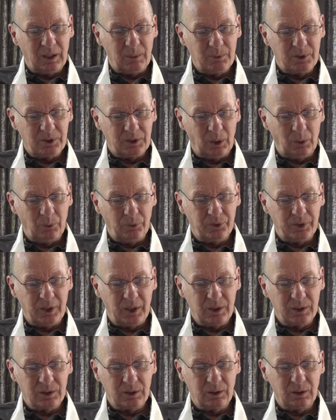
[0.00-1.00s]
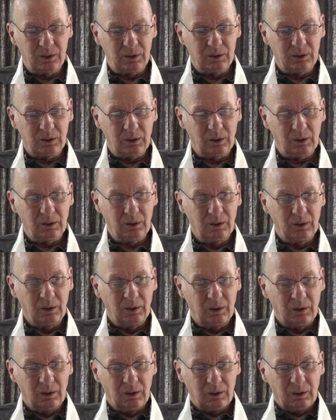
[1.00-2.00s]
himself says that uh,
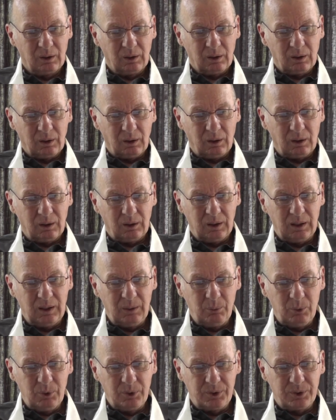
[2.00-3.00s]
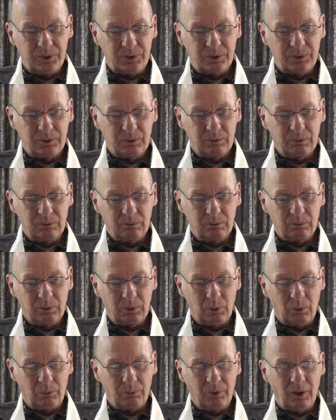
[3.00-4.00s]
uh, he was
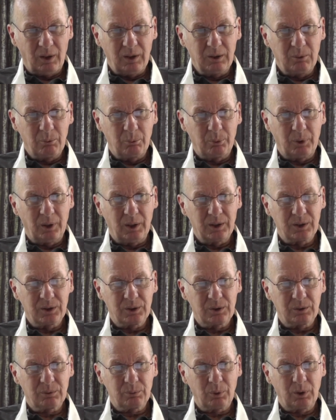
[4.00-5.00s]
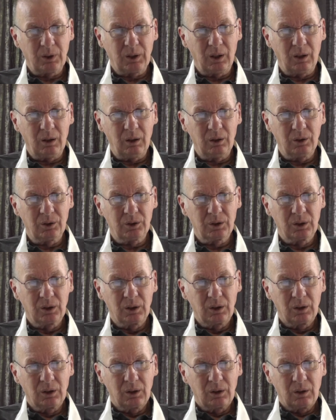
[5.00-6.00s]
you know, very impressed when he heard
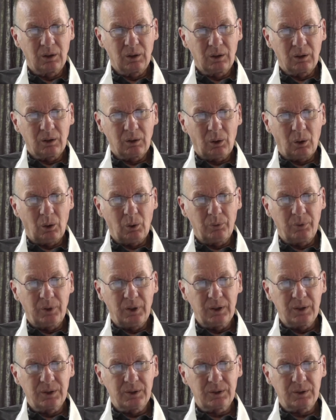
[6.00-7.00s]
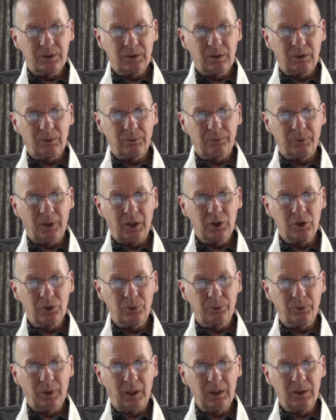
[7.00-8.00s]
of his uh, French
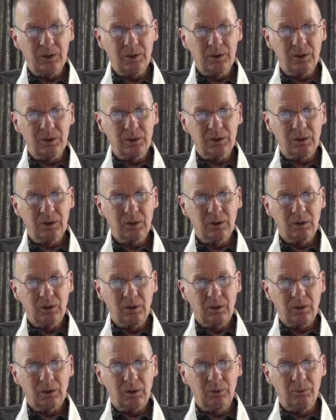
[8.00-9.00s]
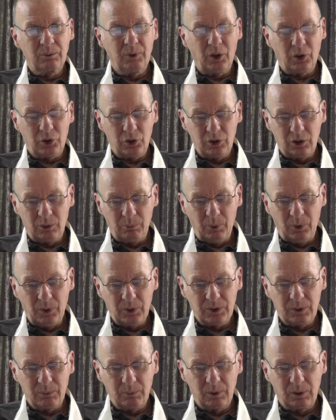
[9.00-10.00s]
friend's conversion to
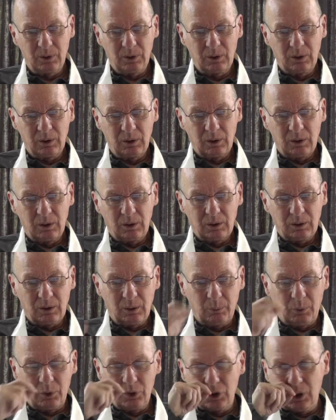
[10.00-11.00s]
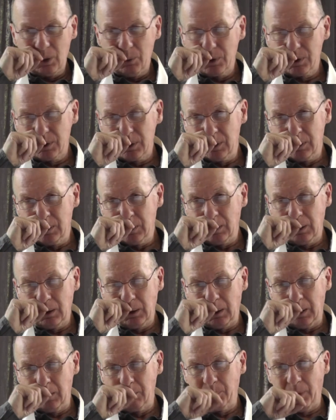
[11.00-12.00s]
Buddhism. That when she was in,
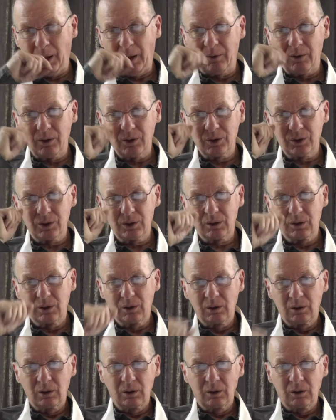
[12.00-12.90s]
uh, in Paris,